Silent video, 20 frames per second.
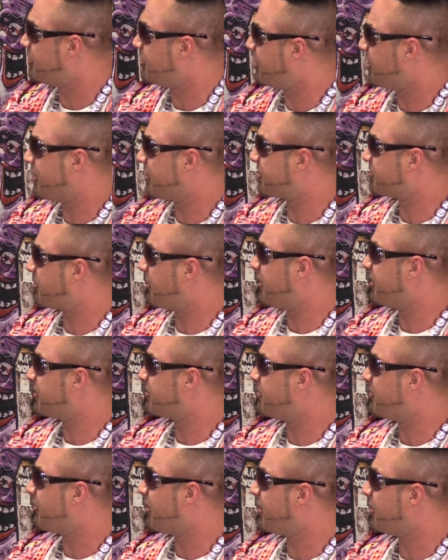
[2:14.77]
you didn't
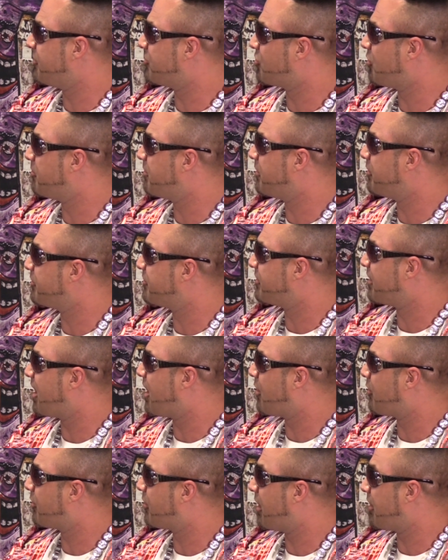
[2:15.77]
explain it to me right, and you told me it was
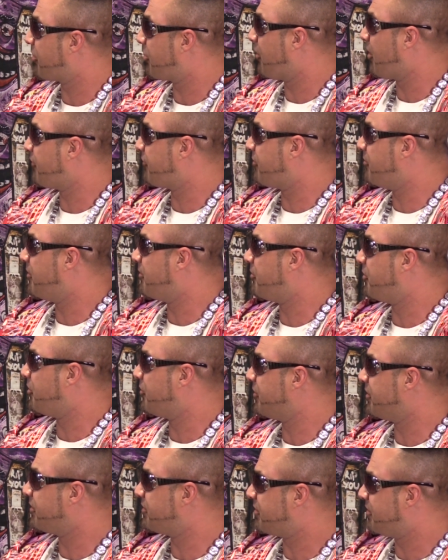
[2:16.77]
an hour. I thought from the
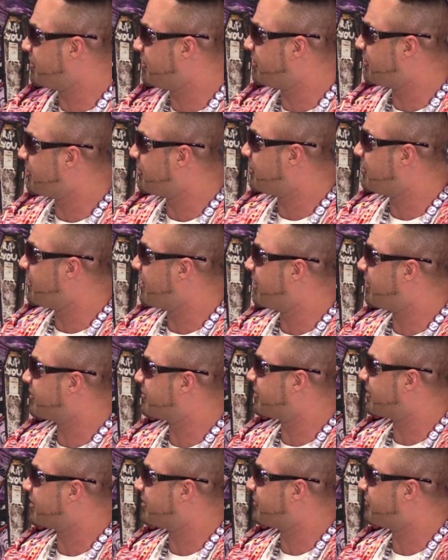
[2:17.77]
building to here, and then
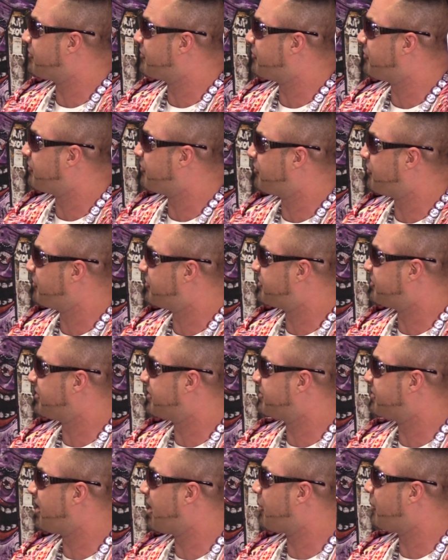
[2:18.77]
it's like
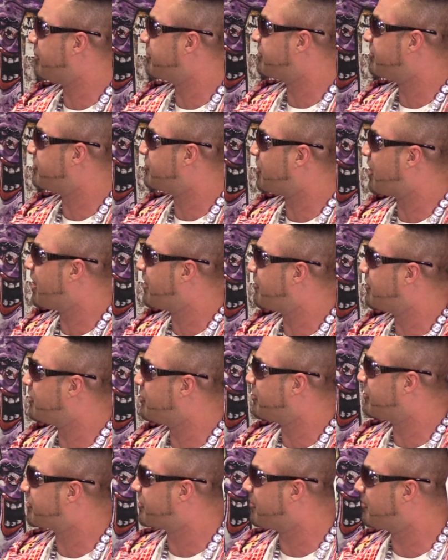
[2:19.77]
6 hours of
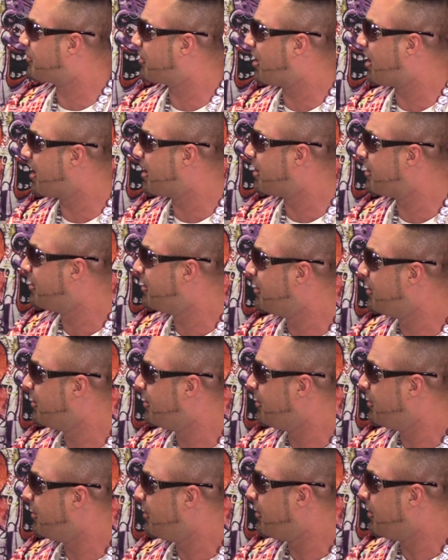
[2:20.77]
driving with some guy,
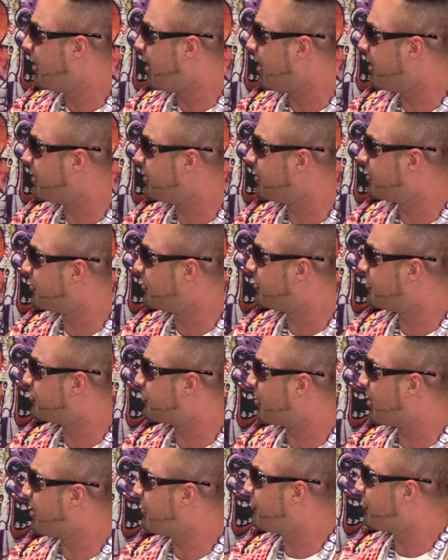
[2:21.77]
and he
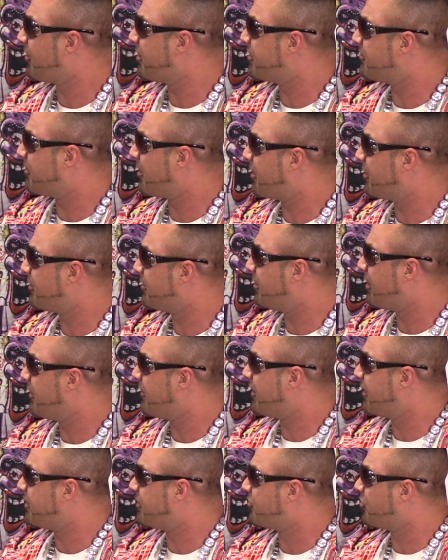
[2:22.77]
couldn't drive right, man.
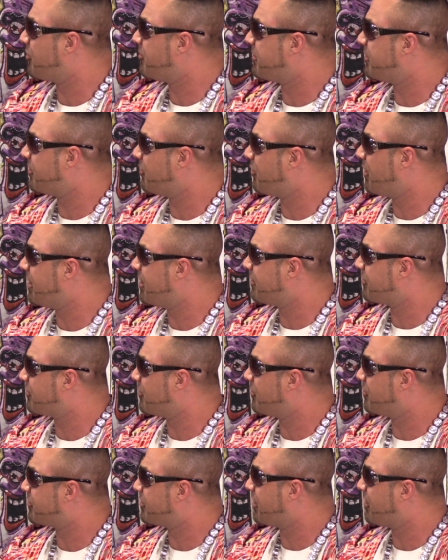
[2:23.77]
And then he told me to wait
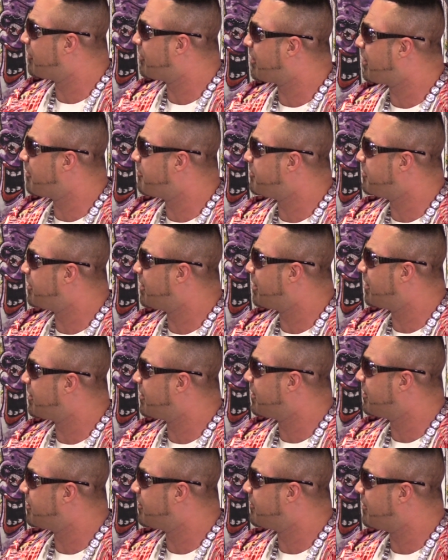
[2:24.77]
at the hotel that I'd be
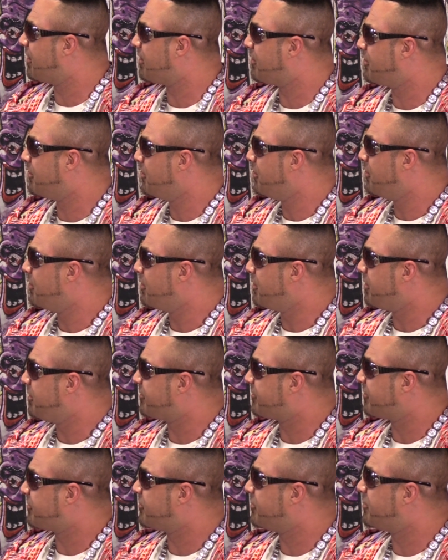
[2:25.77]
getting in, and then
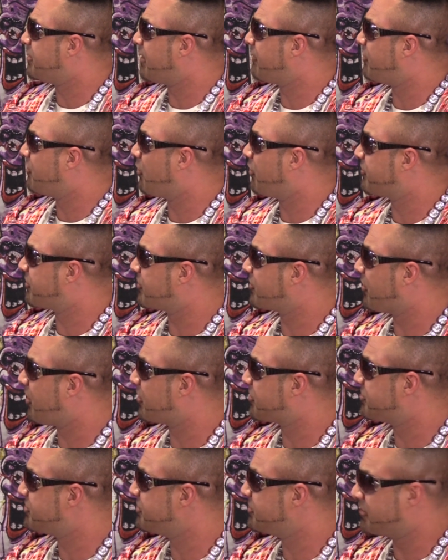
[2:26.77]
he said, dude, Devin wants to
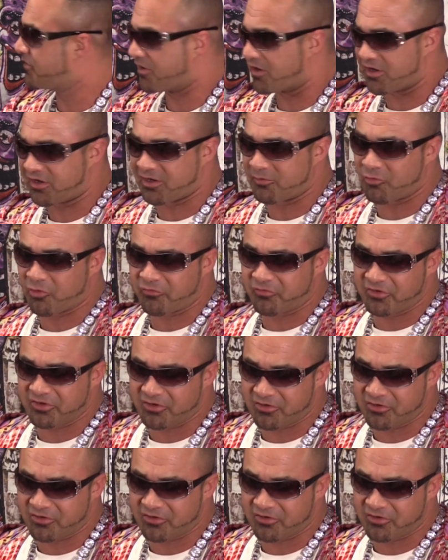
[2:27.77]
talk to you, and then I come over